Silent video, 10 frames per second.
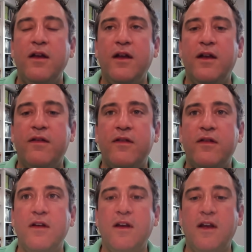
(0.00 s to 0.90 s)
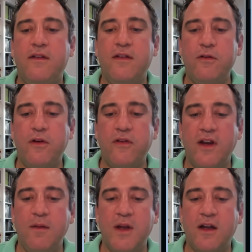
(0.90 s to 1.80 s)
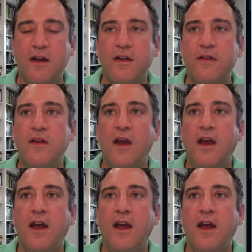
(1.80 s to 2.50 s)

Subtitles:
it's interesting because